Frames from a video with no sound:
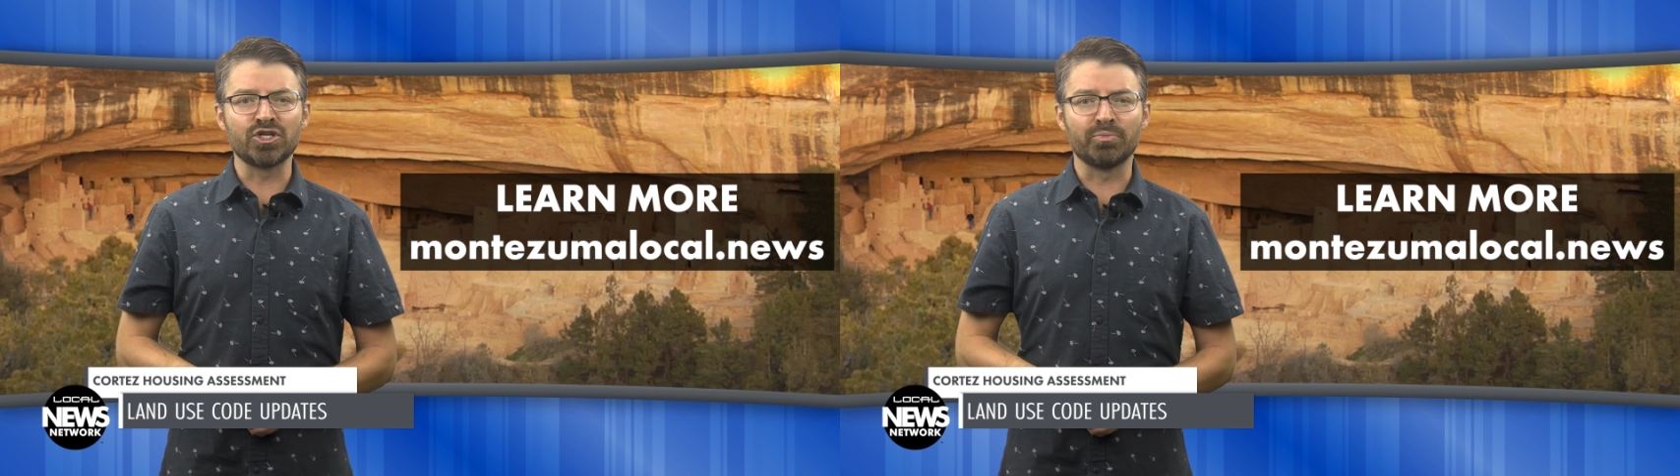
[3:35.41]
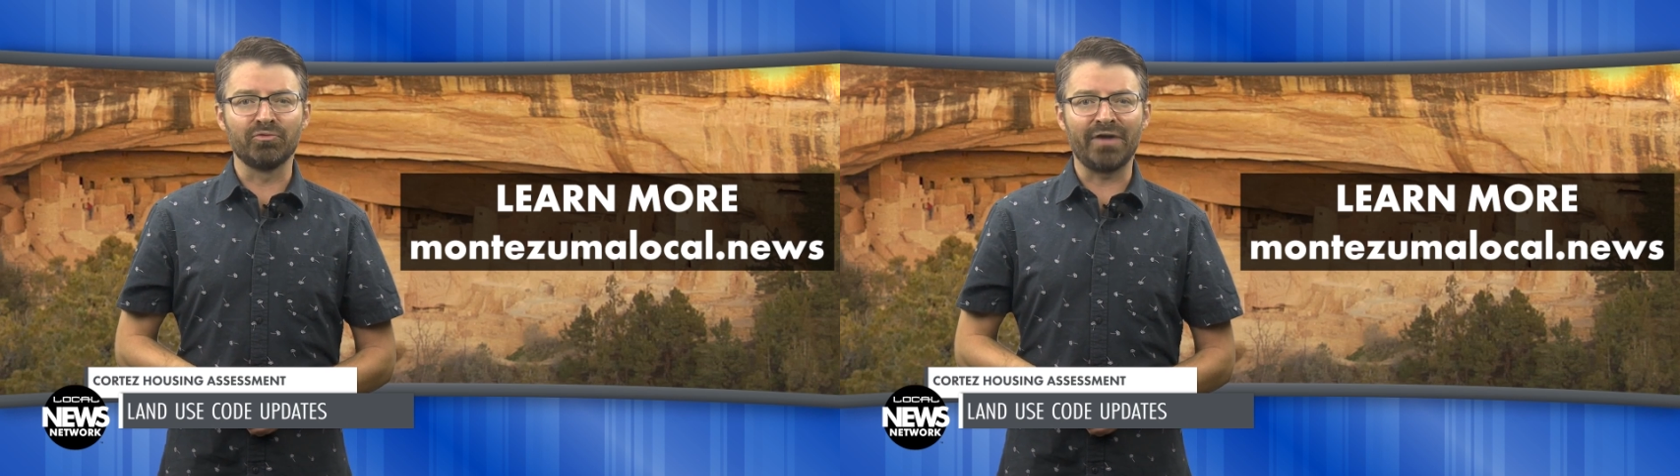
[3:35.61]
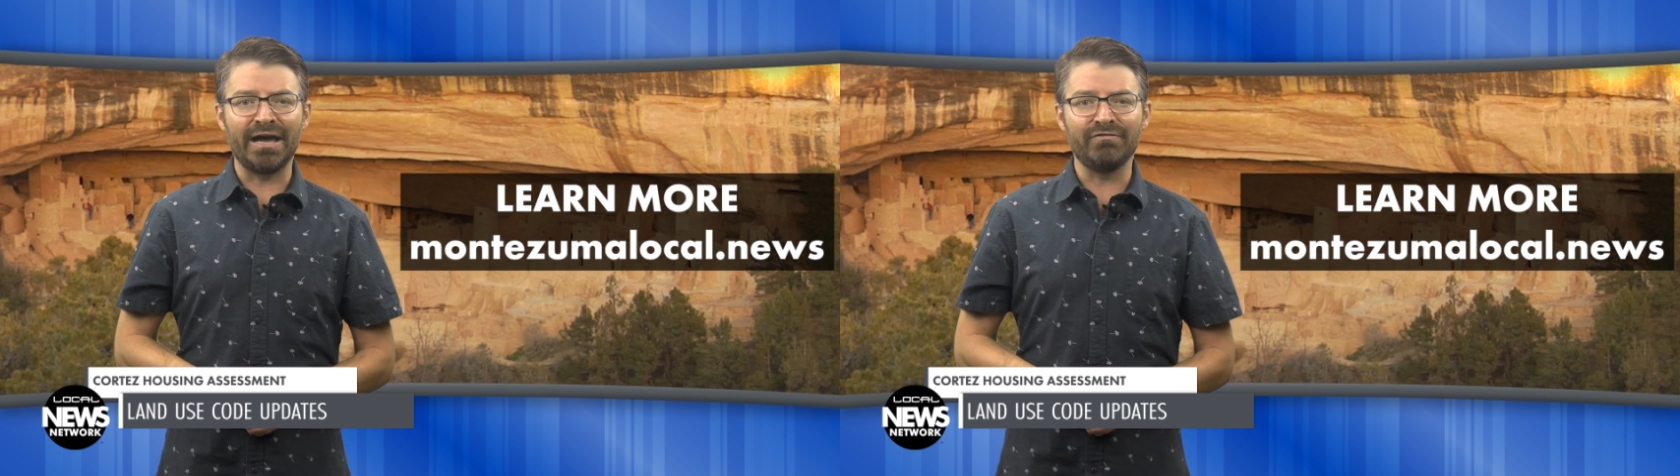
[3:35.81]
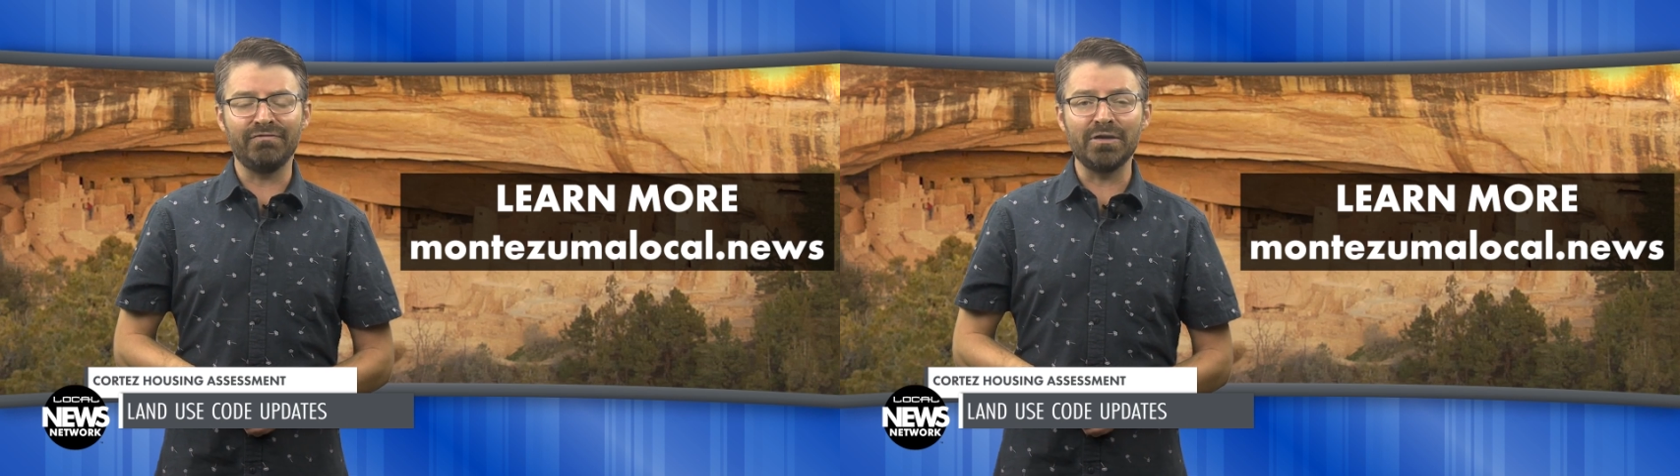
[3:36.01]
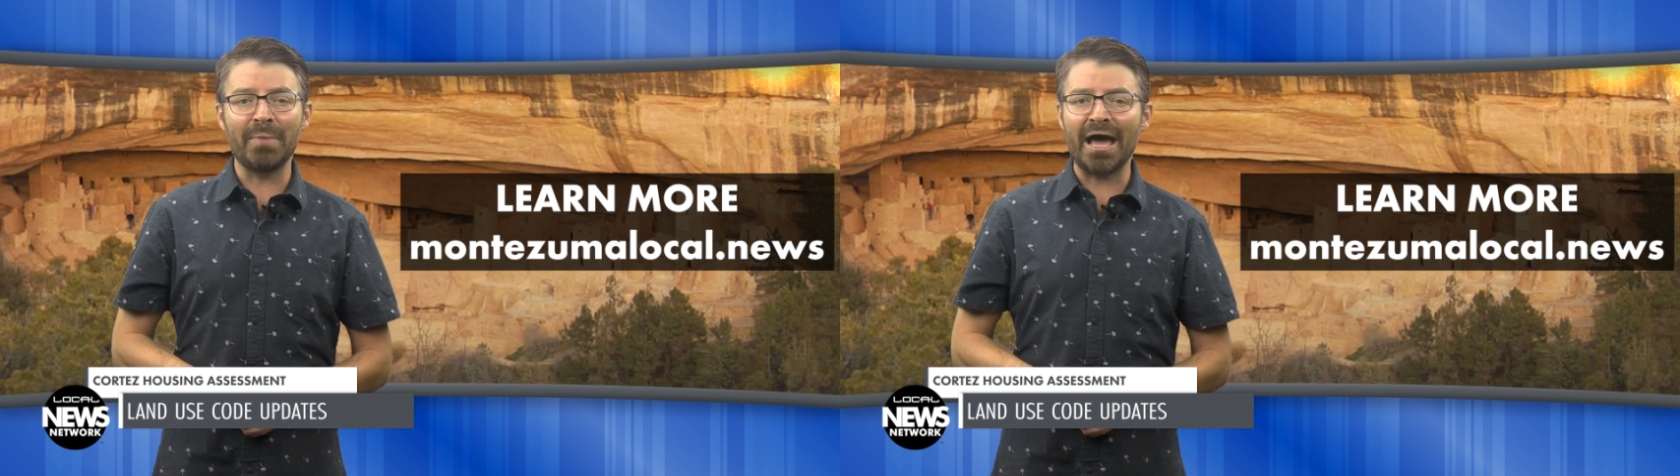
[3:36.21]
to provide
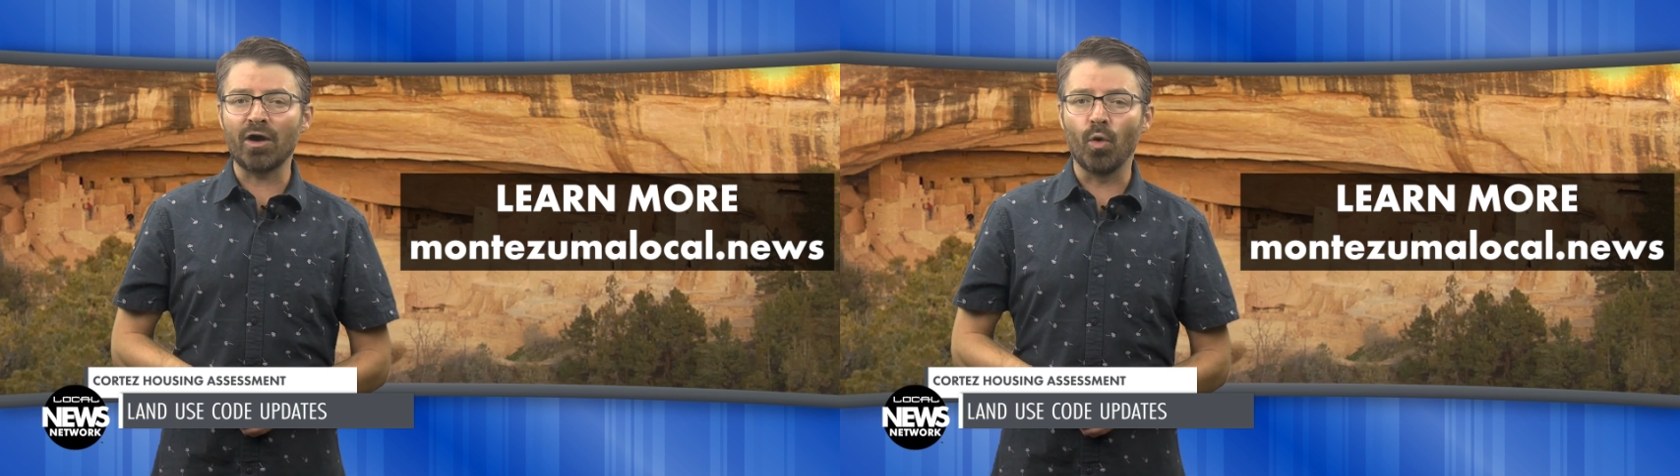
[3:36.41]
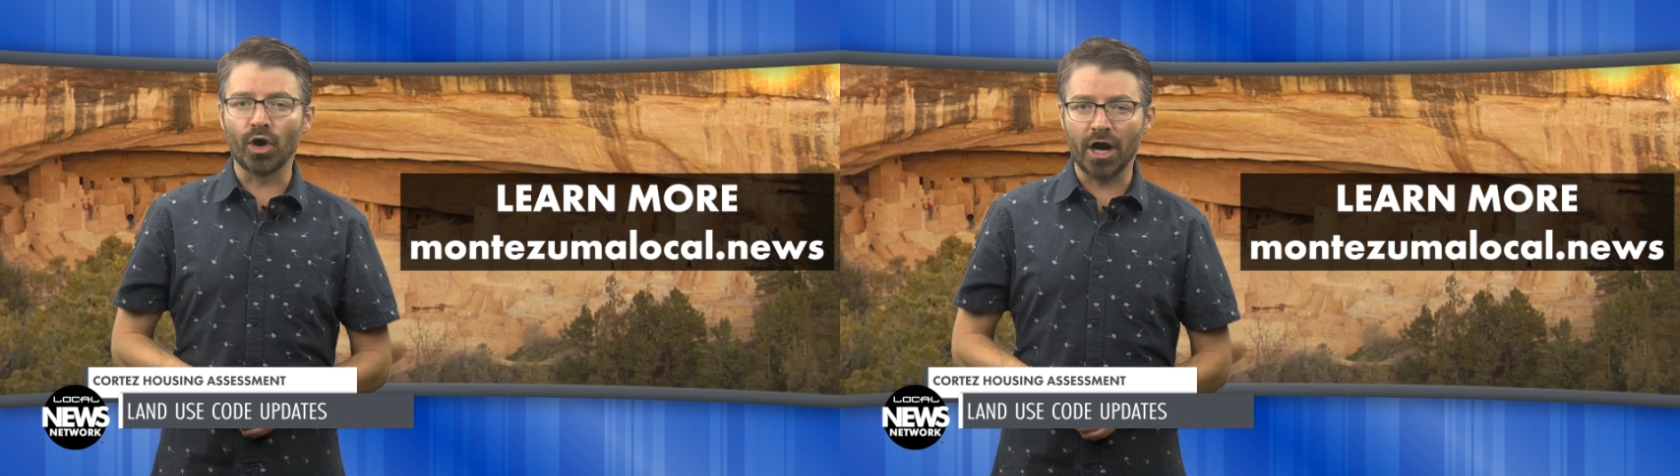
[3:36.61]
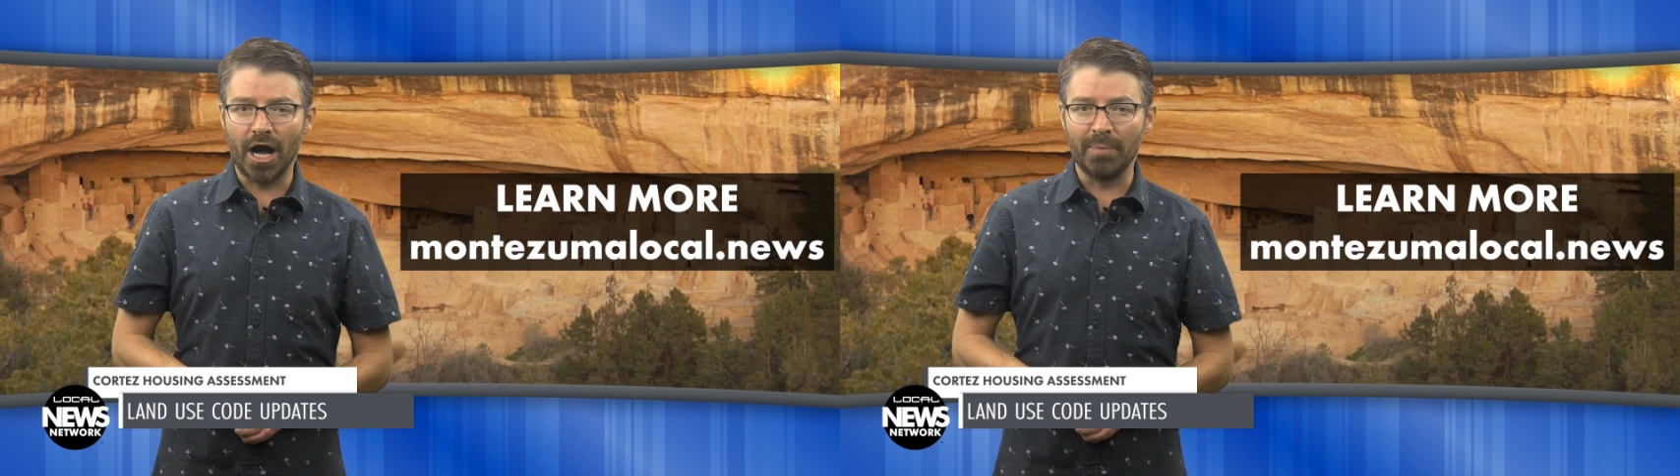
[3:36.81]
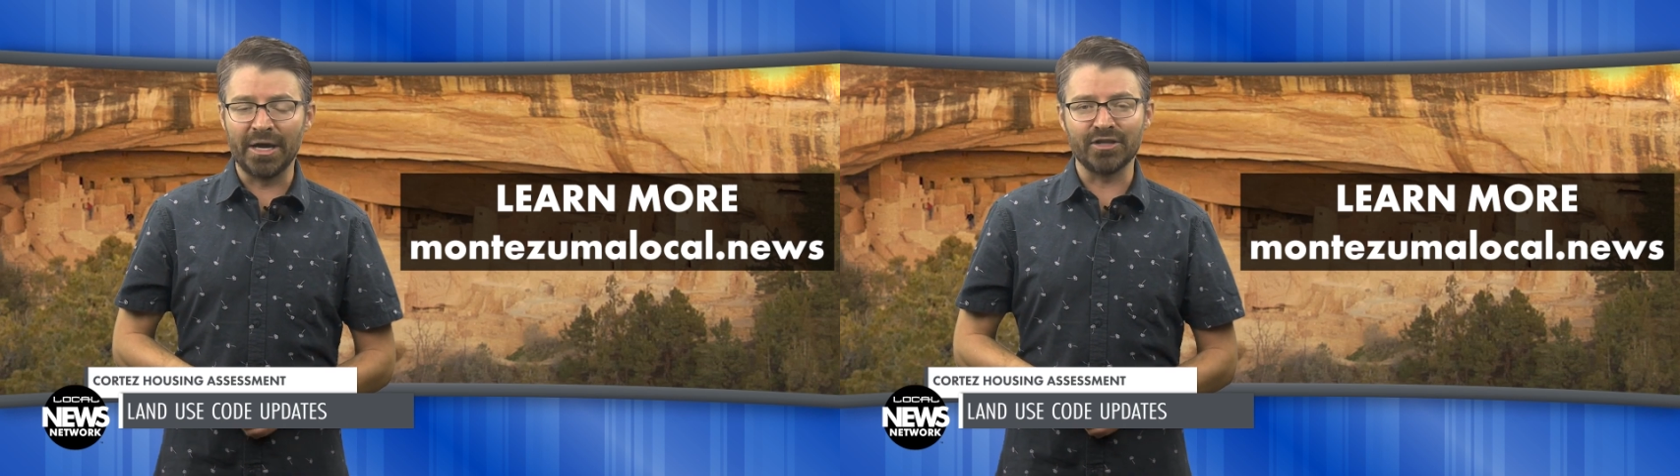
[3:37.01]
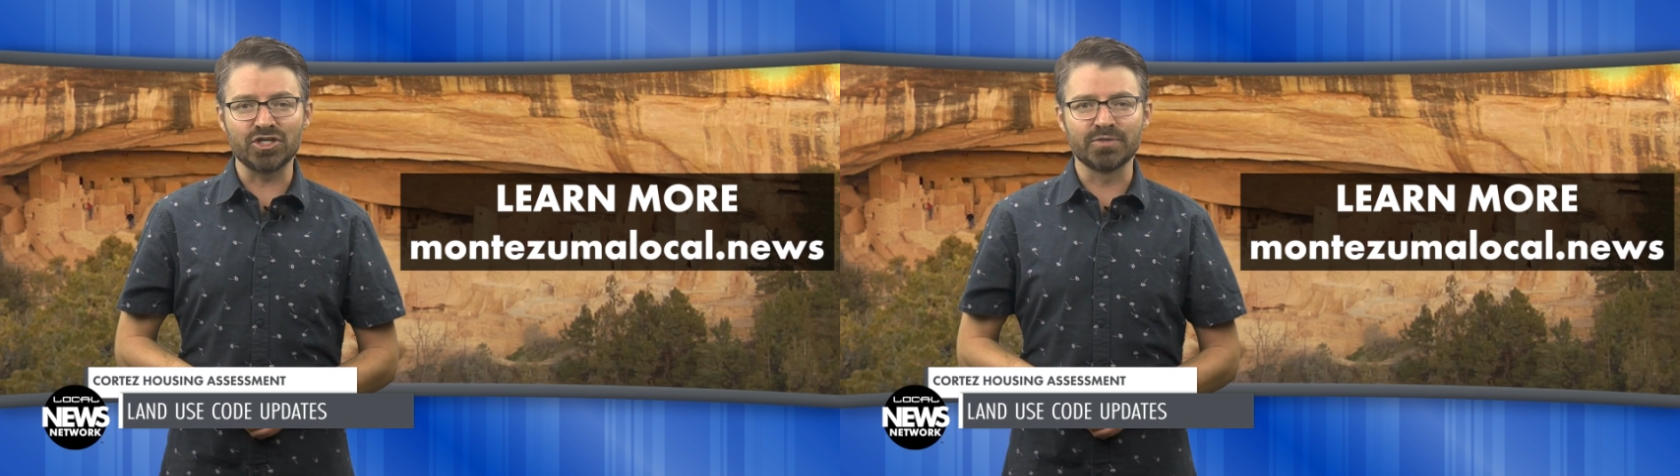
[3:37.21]
feedback or
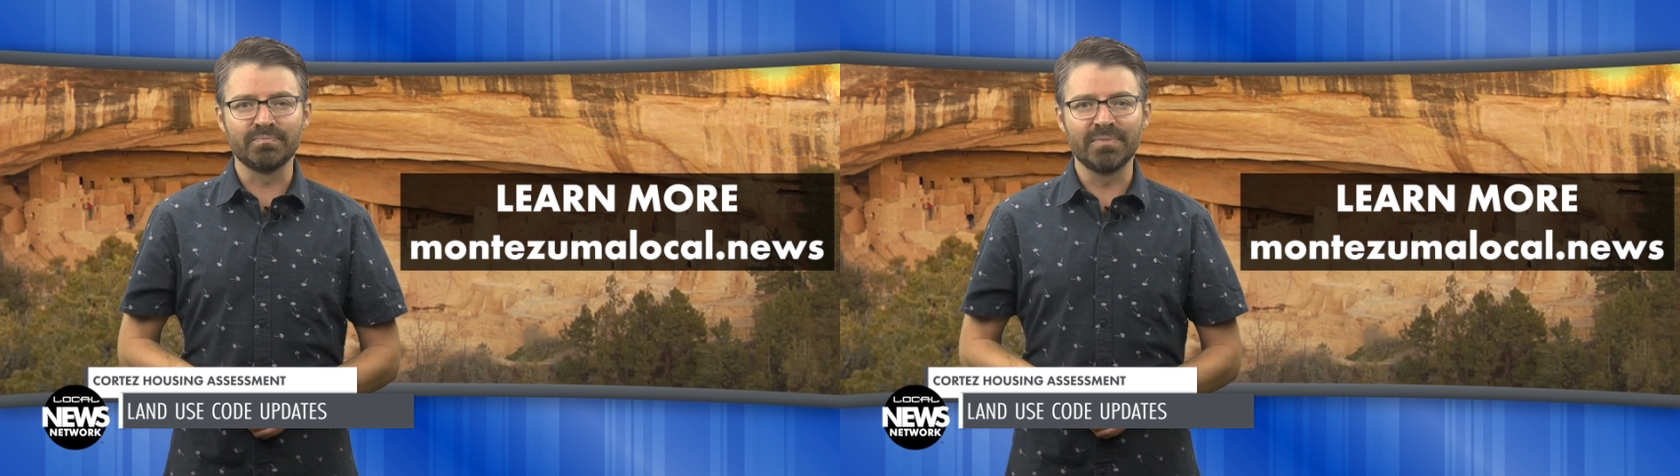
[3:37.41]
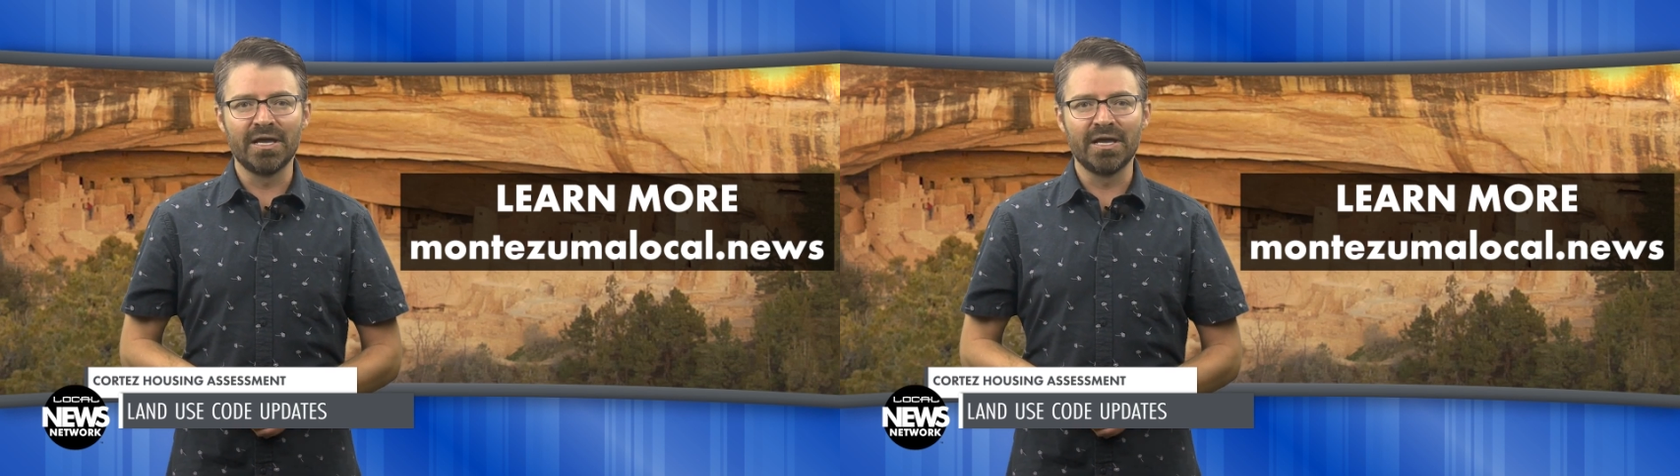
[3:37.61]
comments.